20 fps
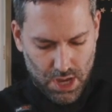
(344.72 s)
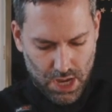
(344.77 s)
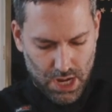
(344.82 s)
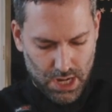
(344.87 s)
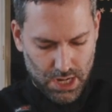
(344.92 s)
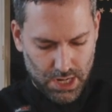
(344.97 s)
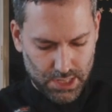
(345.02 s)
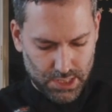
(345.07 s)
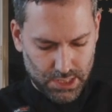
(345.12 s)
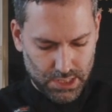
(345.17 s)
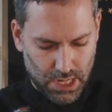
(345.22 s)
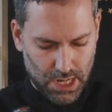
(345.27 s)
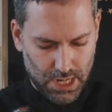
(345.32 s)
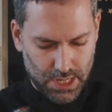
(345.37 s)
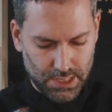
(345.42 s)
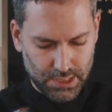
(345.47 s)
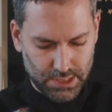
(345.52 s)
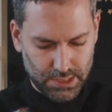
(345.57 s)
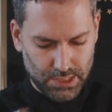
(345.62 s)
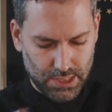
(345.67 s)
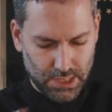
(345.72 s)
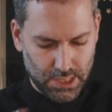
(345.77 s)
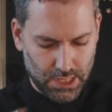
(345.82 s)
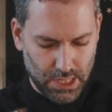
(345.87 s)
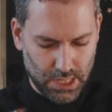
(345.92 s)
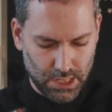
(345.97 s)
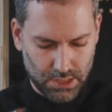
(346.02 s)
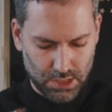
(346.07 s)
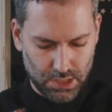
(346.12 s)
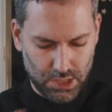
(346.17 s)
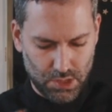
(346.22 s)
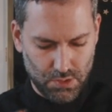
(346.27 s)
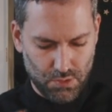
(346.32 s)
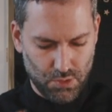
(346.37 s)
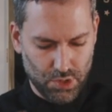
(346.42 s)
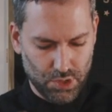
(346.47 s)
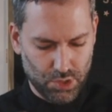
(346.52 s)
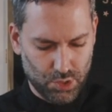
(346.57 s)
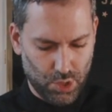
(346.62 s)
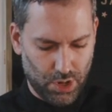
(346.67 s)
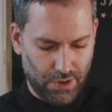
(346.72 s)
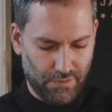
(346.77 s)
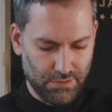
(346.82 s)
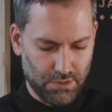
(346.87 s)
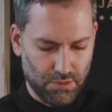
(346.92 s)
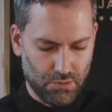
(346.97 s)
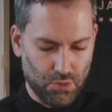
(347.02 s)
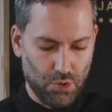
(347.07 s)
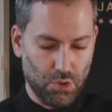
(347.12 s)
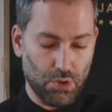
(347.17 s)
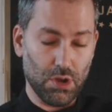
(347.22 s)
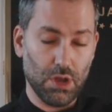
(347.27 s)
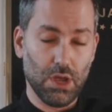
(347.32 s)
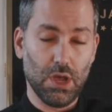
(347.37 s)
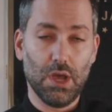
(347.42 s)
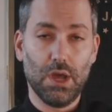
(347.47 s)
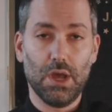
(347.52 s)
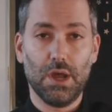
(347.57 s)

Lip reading: and the size that you want to have the roll.